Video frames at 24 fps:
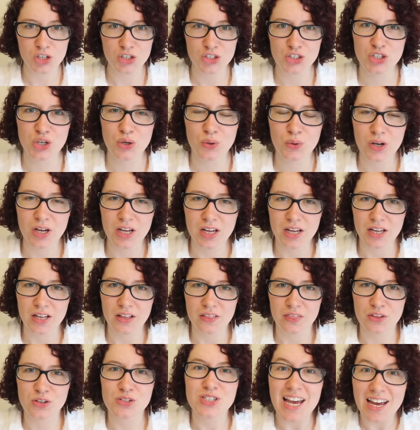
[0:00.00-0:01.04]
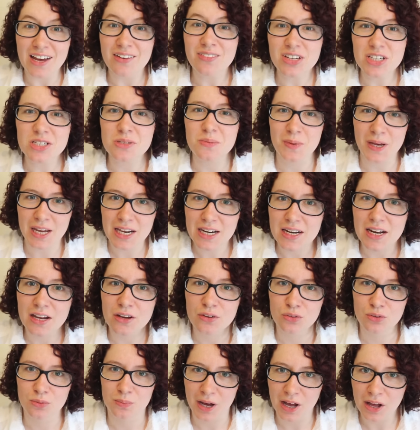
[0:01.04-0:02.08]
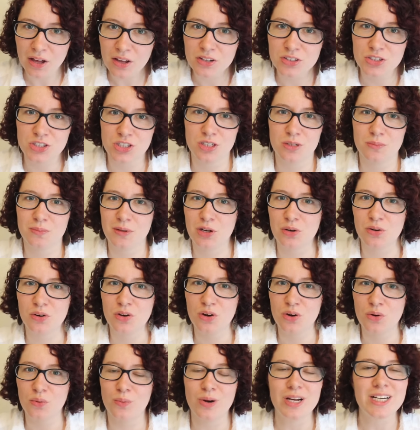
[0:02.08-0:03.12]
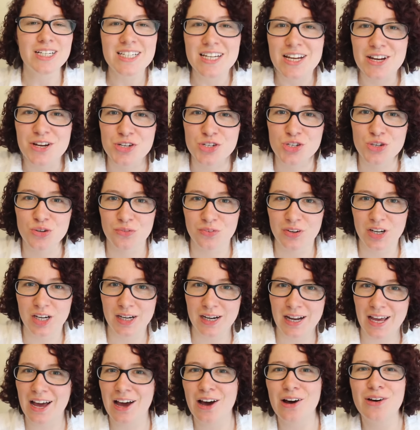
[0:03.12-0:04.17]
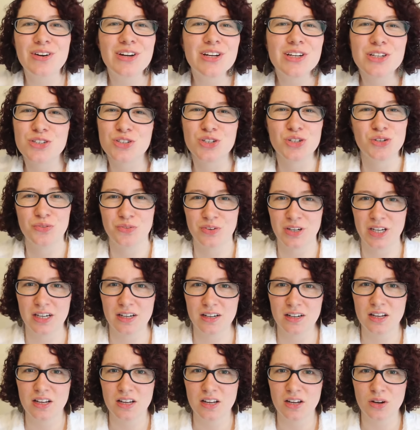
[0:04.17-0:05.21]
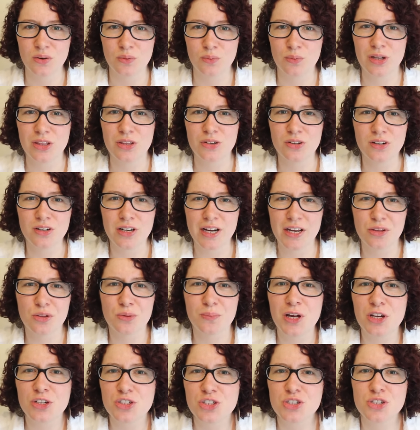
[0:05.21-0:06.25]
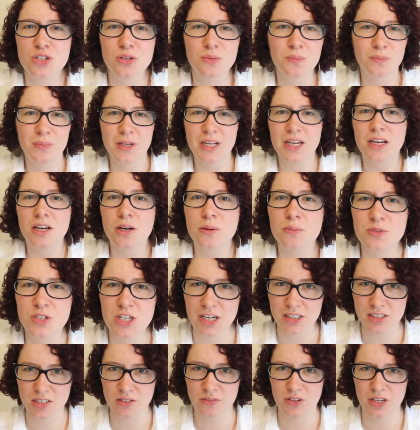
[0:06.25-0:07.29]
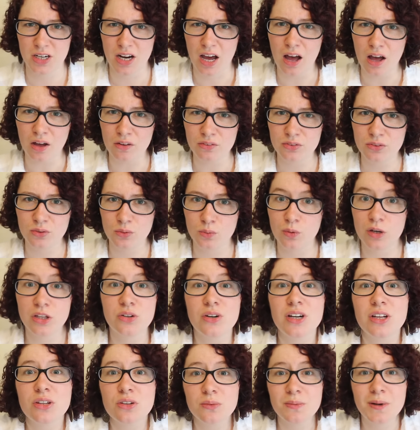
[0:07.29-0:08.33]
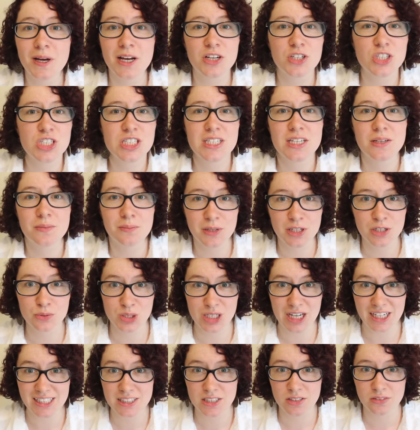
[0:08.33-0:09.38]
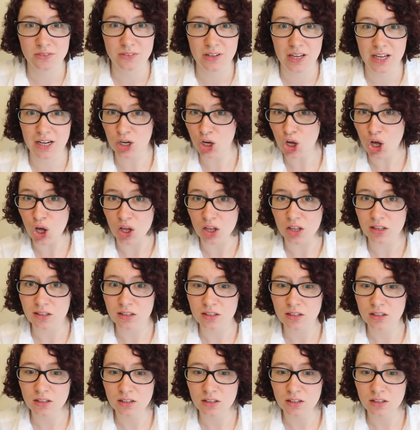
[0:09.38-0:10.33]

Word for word: So there's heavy debate in anthropology about when to intervene, how to intervene, whether anthropologists are being objective enough, whether anthropologists can be objective at all.